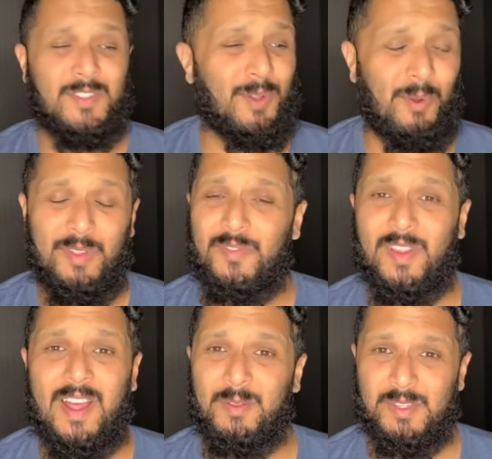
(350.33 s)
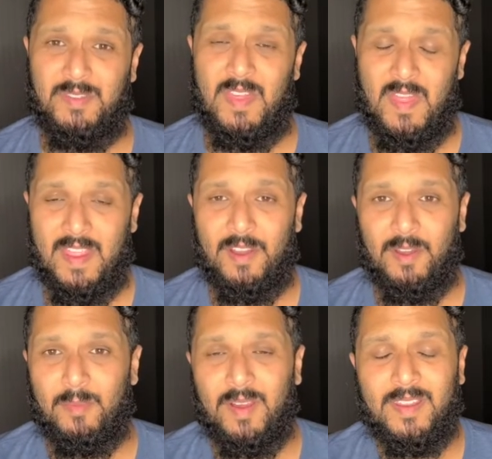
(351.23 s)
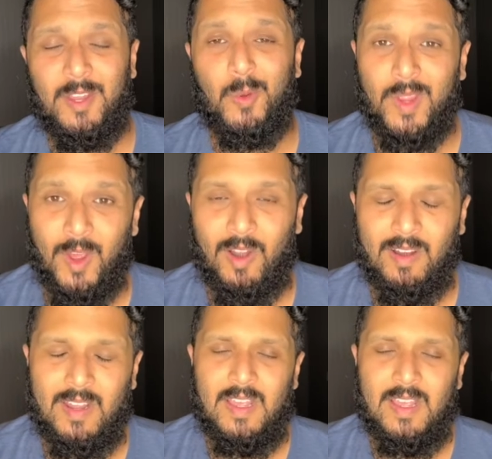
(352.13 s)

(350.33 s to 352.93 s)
Totally forgot it was even there, but here we are.